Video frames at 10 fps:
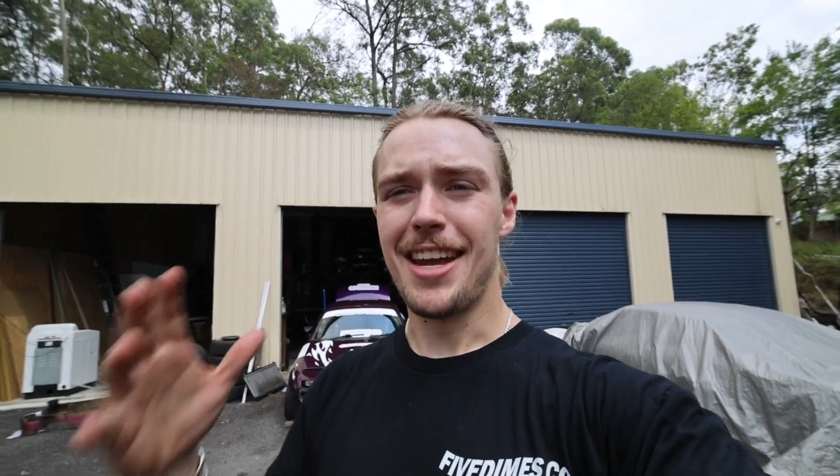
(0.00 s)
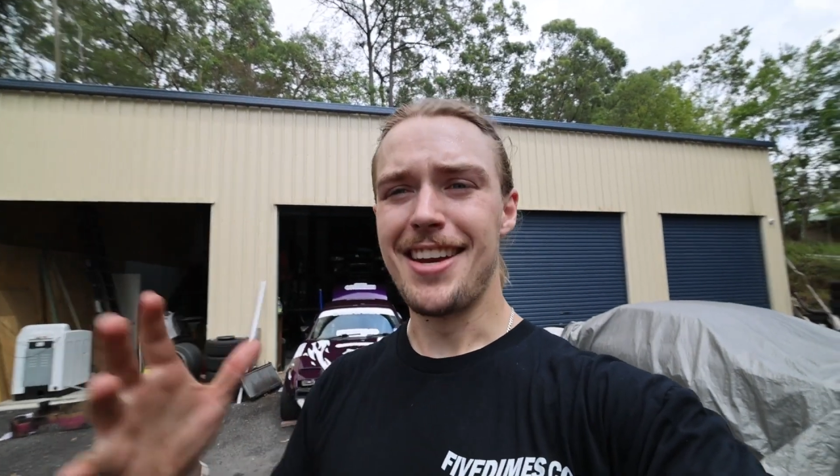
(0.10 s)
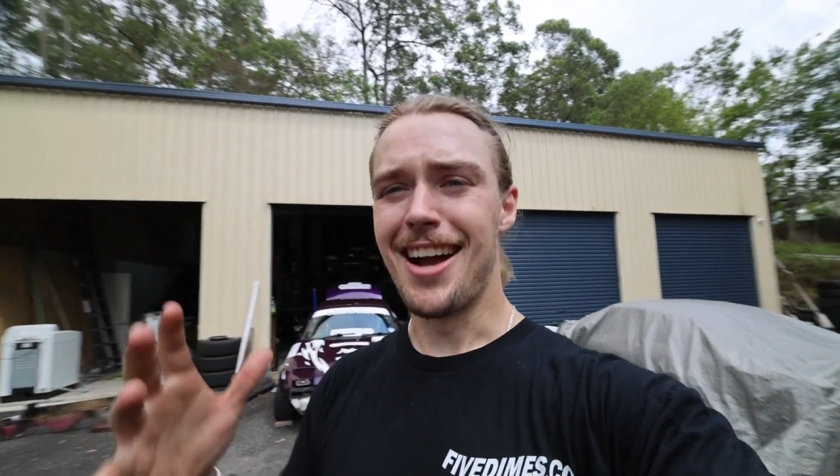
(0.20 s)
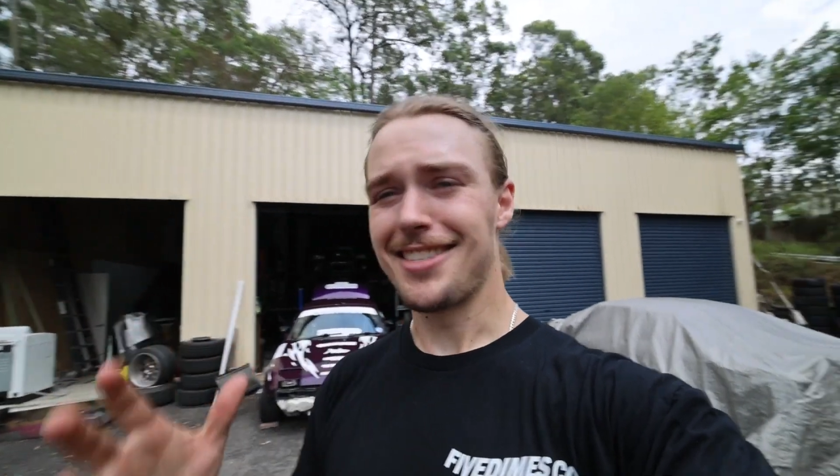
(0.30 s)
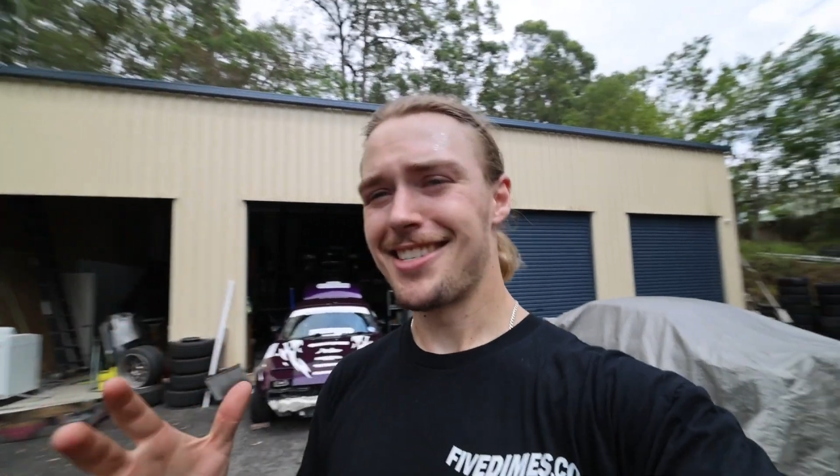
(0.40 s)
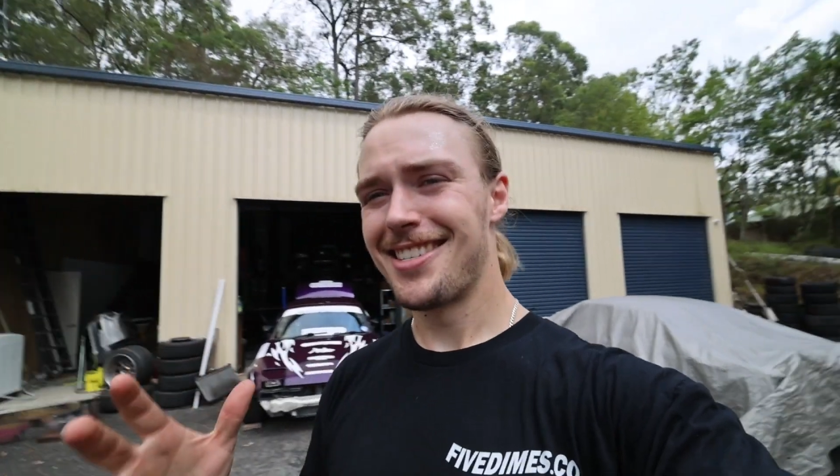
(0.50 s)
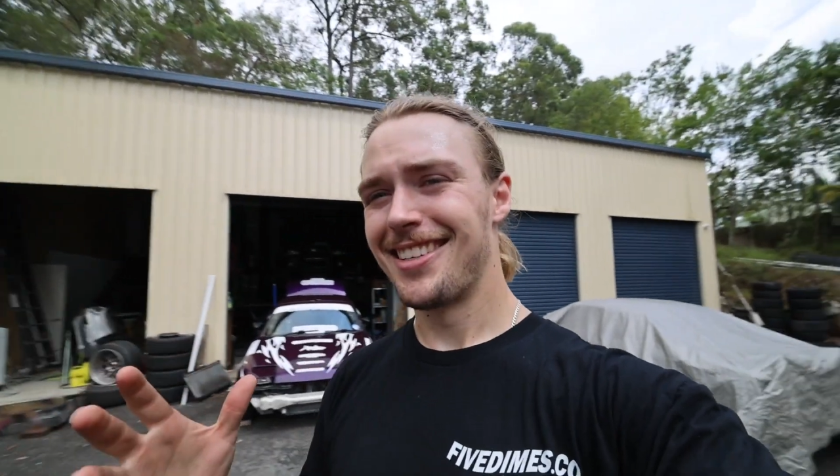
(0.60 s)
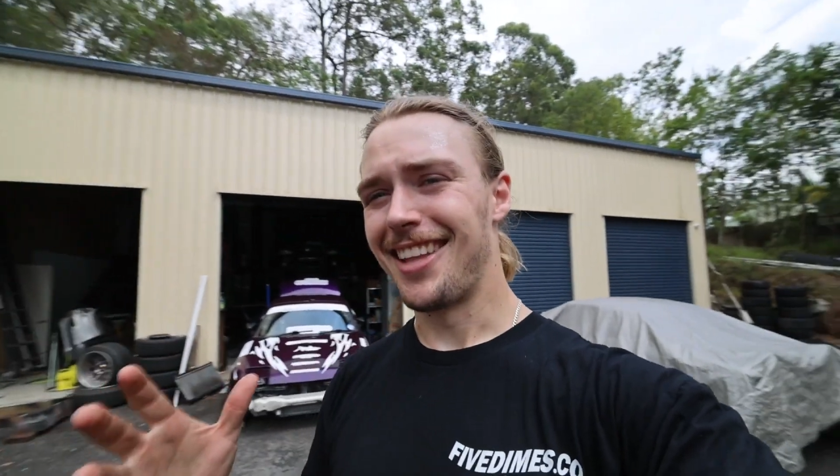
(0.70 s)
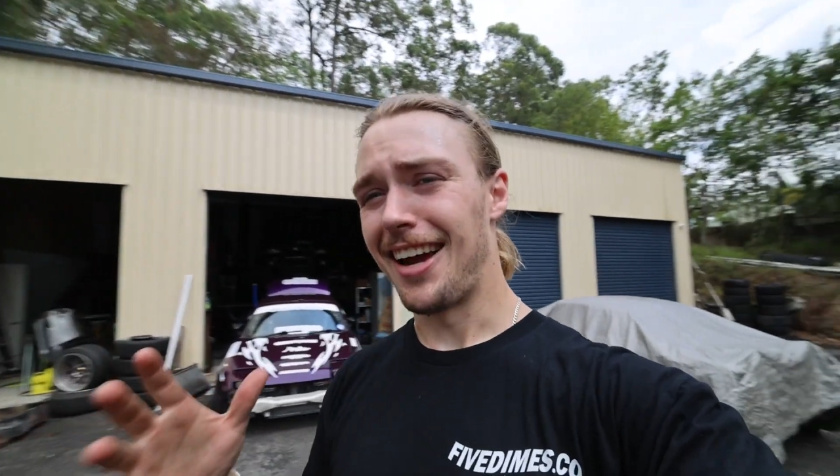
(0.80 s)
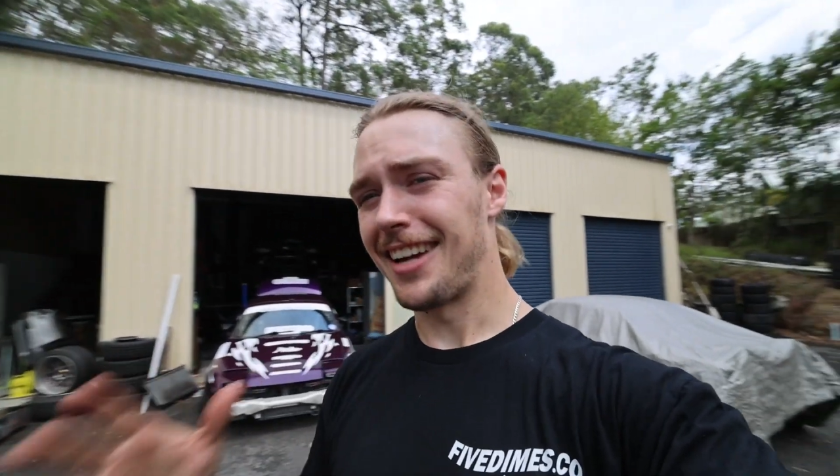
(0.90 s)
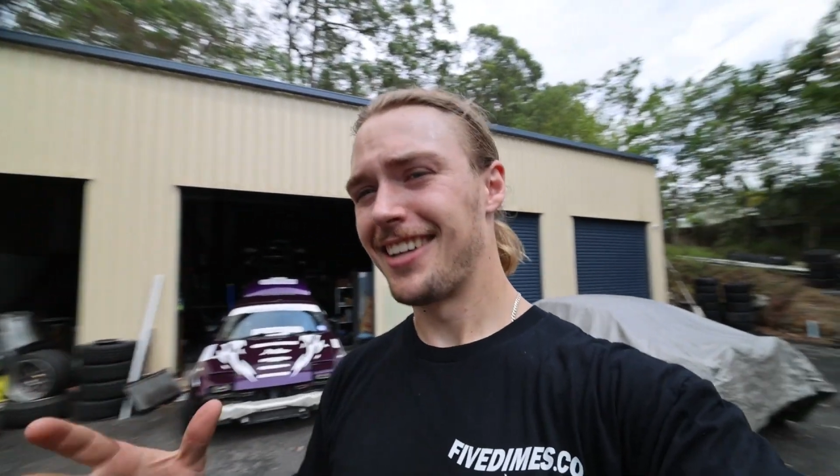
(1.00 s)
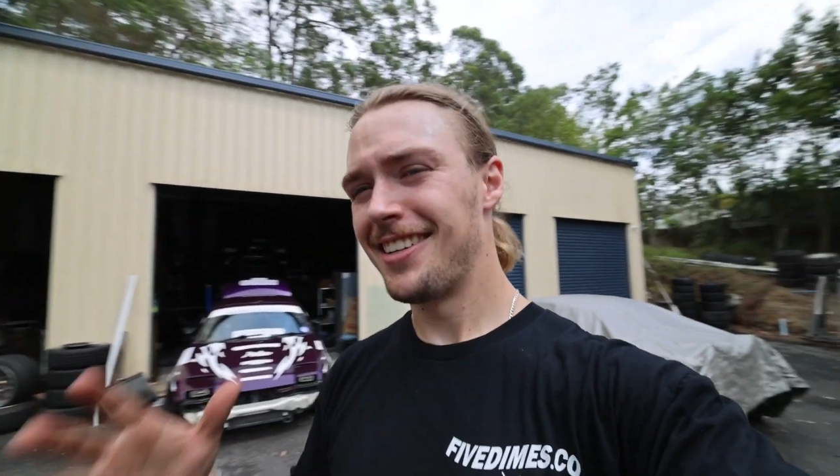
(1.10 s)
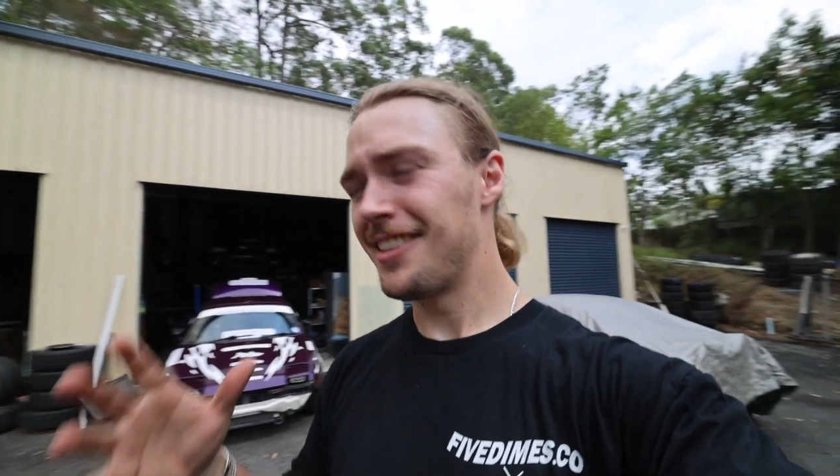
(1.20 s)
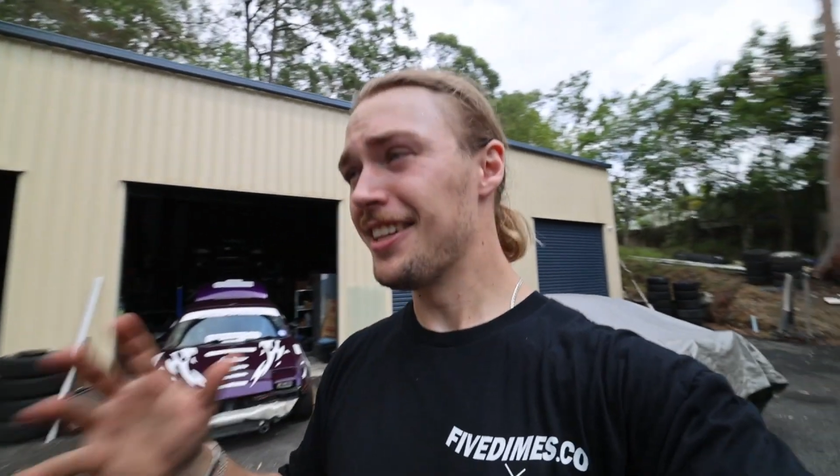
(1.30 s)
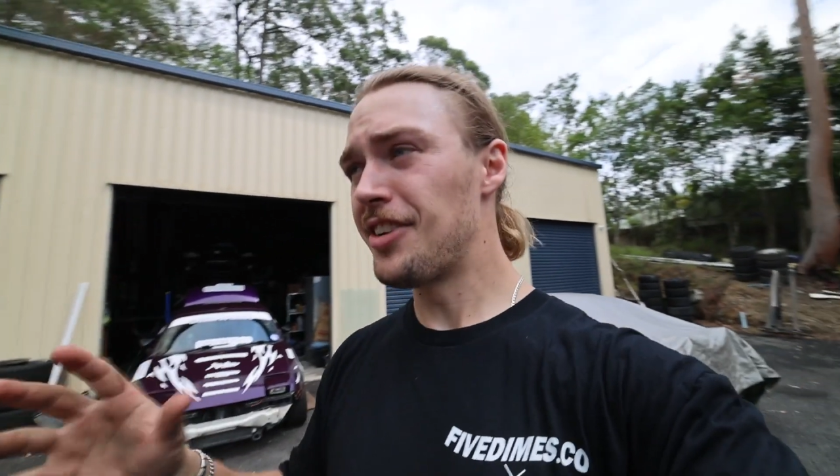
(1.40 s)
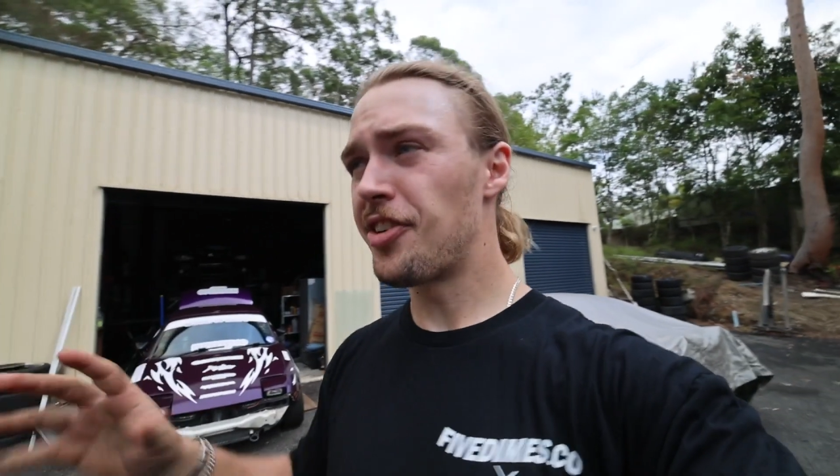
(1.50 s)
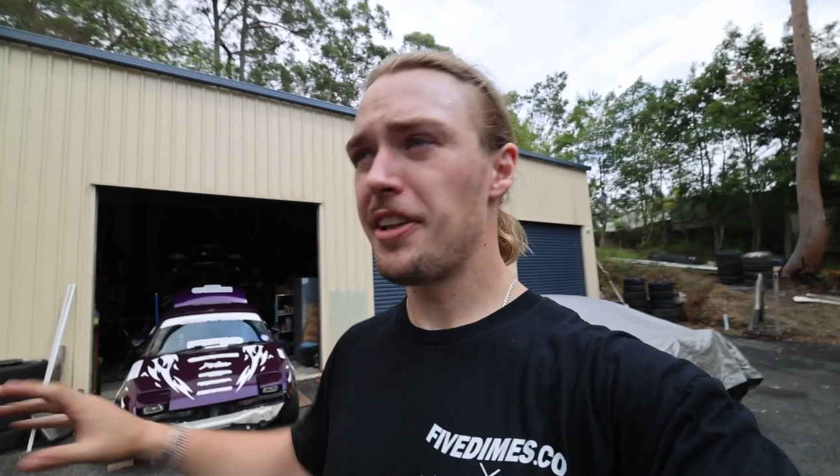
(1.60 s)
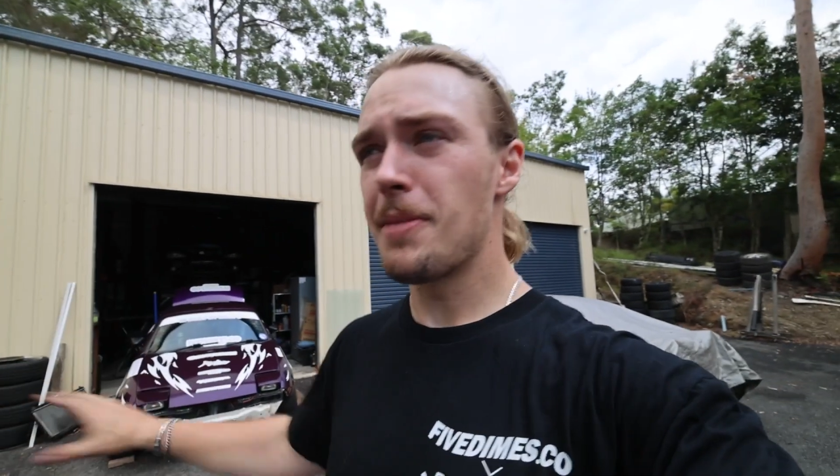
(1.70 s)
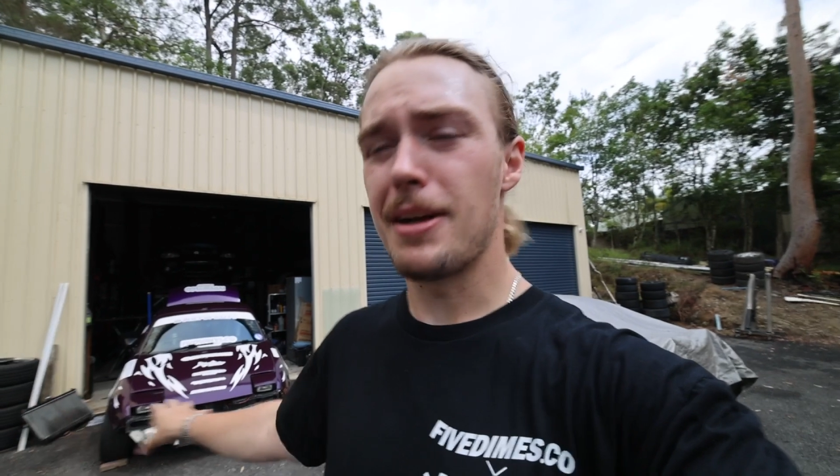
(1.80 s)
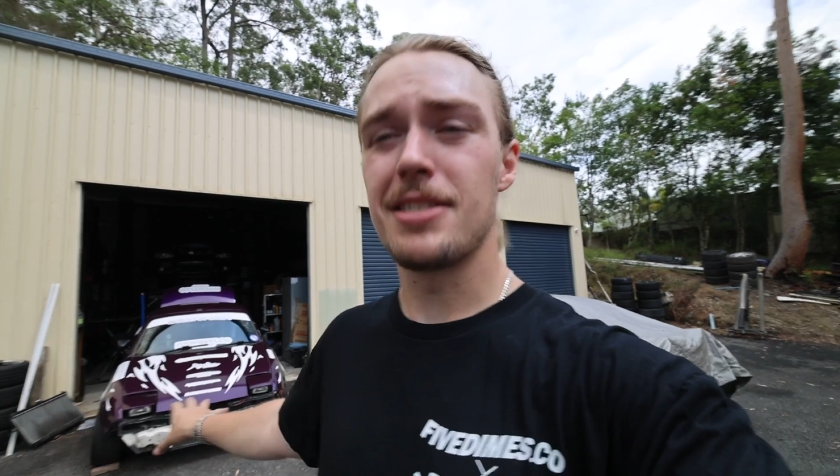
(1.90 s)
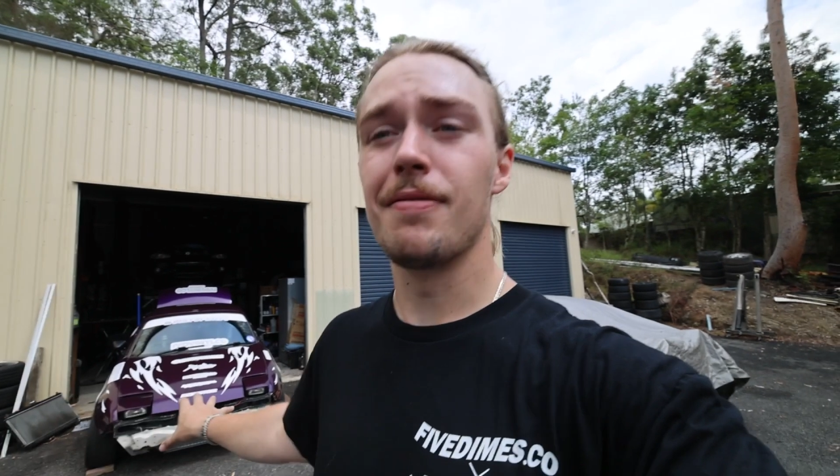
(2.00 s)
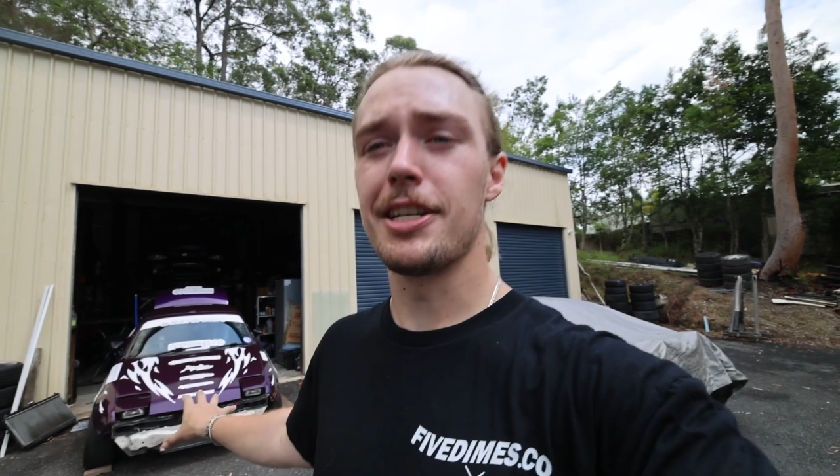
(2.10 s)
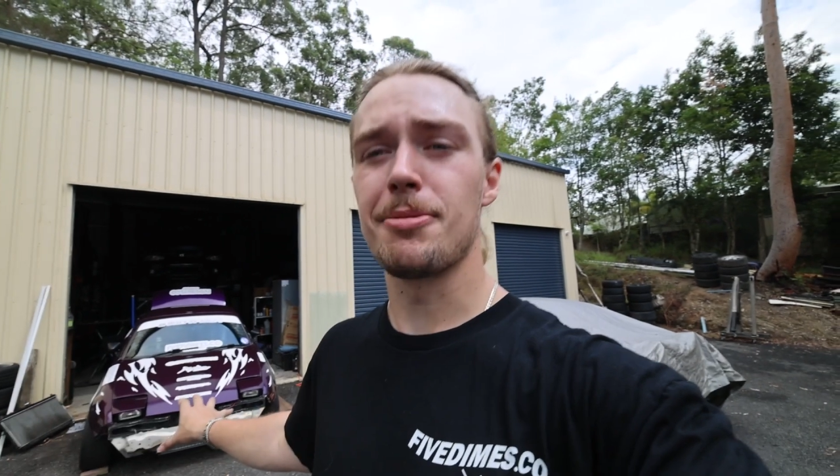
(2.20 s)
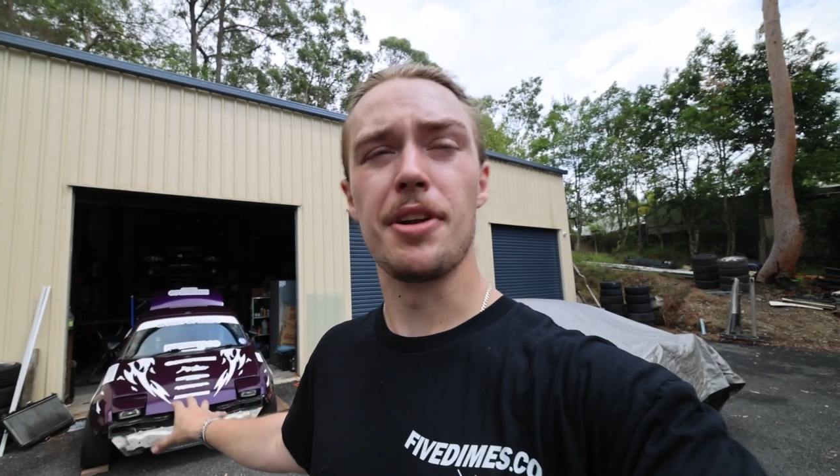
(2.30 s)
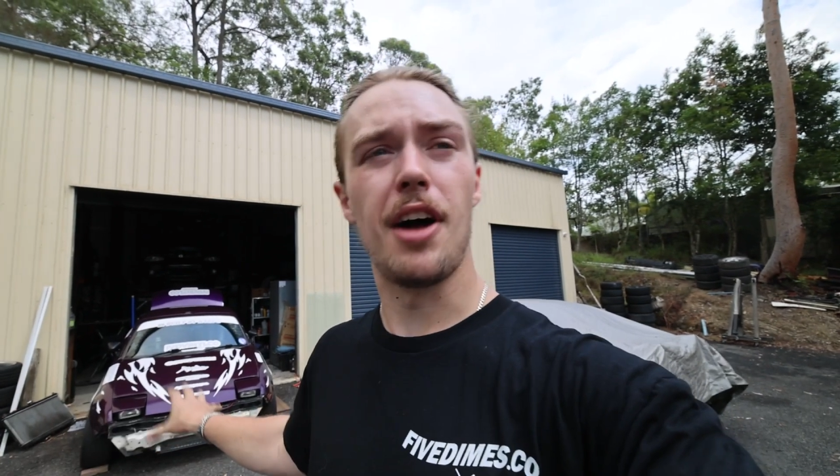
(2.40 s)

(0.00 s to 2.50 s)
Nuts. Like, literally the best investment